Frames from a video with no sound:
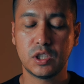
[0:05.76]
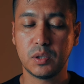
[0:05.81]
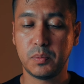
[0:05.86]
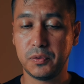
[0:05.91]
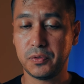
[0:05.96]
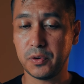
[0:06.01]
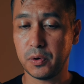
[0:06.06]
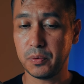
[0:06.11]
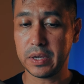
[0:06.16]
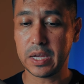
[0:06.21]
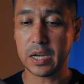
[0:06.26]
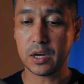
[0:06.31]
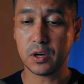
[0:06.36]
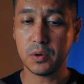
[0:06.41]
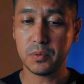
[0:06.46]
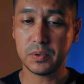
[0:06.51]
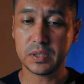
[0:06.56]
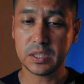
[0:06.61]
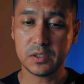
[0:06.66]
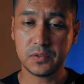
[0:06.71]
So before we get
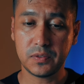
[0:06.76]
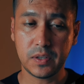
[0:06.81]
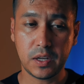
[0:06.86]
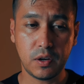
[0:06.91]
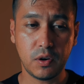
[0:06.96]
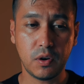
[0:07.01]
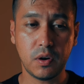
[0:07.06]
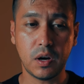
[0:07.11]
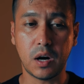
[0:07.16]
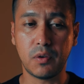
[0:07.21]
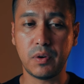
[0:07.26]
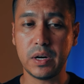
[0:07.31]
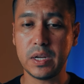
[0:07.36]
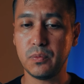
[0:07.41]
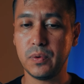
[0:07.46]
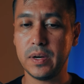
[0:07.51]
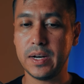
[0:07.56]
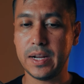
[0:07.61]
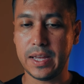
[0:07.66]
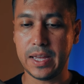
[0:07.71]
going with this video, I already
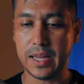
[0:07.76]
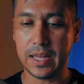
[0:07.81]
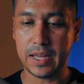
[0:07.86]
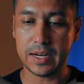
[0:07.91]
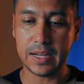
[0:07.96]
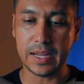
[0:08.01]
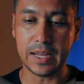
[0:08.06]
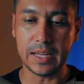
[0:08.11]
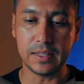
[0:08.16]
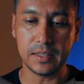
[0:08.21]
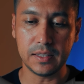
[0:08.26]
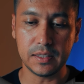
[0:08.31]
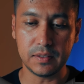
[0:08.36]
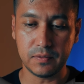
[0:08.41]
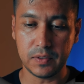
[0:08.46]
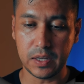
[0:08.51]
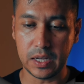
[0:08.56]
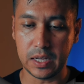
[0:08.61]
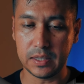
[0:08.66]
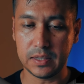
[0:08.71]
went ahead
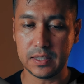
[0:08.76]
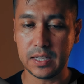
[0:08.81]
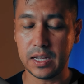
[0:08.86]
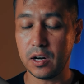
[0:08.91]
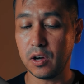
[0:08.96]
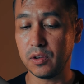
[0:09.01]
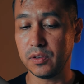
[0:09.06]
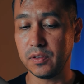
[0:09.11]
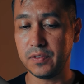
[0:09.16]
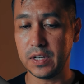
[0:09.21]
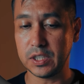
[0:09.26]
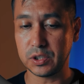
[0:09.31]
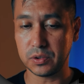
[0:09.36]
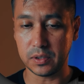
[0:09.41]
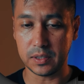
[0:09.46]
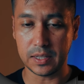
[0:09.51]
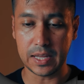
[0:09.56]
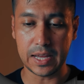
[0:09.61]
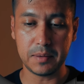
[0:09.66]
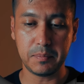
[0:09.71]
and did all the
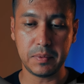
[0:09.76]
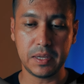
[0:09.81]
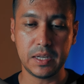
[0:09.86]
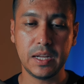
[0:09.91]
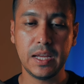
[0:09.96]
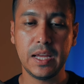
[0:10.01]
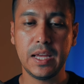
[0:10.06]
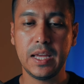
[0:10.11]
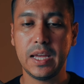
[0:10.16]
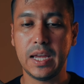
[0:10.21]
visual alignment